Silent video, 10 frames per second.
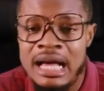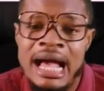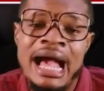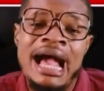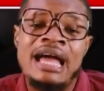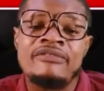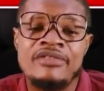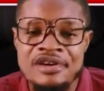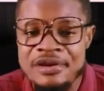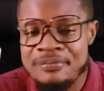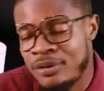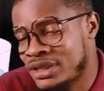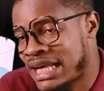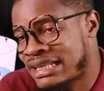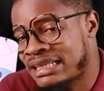And very
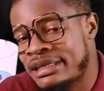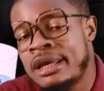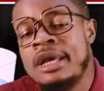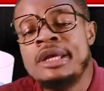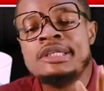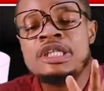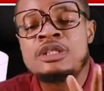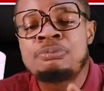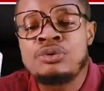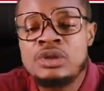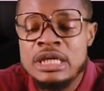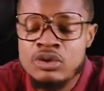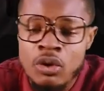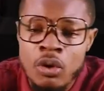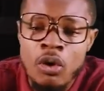importantly, this process
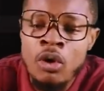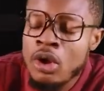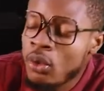occurs